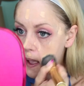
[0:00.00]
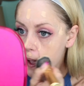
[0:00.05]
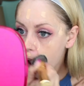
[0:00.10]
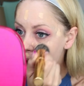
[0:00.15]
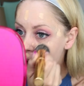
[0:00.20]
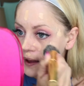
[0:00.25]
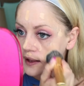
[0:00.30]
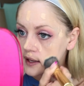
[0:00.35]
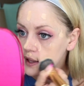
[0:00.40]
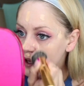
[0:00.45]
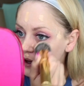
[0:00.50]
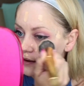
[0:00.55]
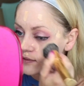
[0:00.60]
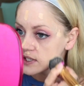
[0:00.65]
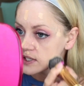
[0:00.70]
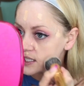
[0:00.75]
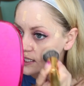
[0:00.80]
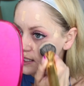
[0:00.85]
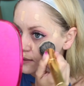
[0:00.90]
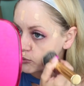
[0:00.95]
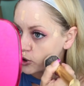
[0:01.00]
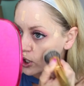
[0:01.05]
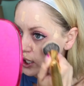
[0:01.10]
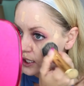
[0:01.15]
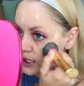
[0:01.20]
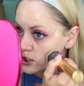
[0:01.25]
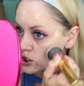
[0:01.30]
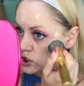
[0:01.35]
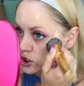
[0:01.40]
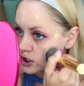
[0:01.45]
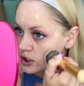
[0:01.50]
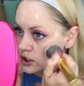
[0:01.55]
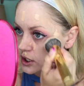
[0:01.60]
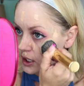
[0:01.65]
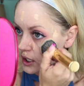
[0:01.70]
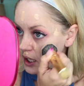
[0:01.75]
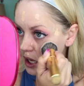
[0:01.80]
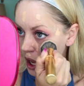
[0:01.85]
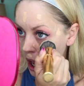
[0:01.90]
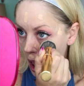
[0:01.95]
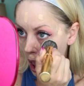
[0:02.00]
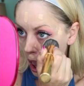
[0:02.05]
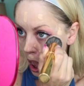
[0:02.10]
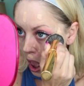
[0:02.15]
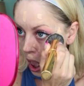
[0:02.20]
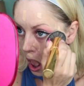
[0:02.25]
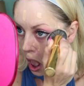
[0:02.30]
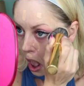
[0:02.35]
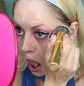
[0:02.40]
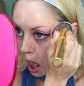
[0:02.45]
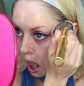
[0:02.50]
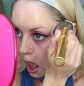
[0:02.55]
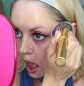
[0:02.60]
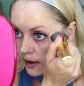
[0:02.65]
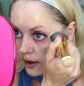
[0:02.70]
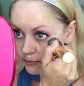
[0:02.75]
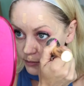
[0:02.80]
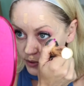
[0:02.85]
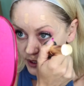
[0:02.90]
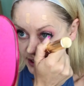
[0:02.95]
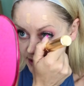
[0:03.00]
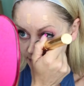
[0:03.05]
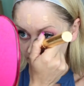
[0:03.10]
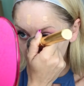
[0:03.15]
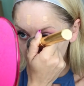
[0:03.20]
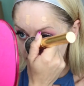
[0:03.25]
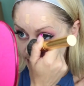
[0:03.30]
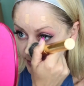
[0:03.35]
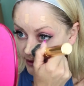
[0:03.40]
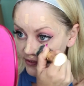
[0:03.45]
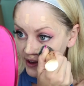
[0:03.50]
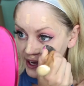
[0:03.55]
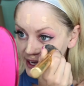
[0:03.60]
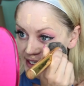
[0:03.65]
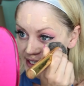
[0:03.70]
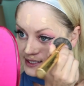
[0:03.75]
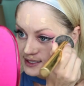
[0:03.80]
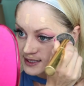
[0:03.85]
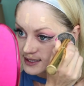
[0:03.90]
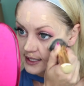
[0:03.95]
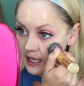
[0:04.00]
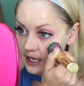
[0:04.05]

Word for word: I love this brush. Please fix my face.